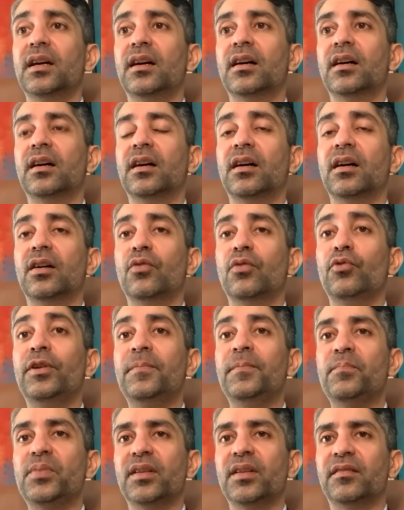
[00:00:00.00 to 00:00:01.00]
uh,
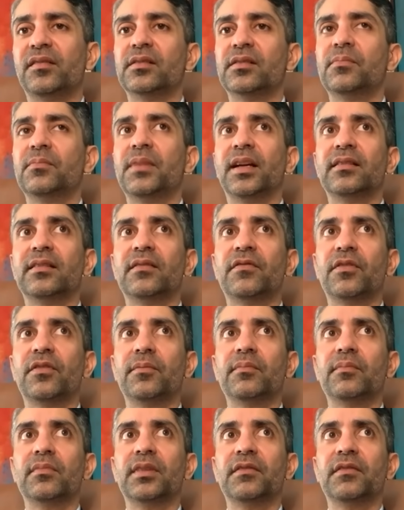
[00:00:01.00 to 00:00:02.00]
Olympism and
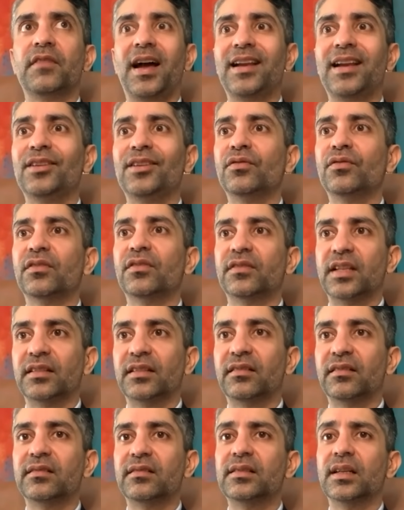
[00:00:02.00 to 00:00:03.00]
from the values
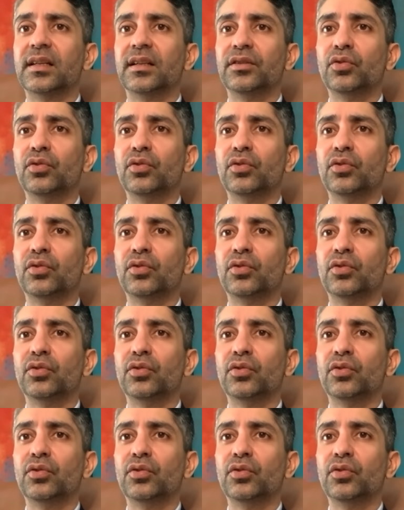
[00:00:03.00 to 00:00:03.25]
that uh,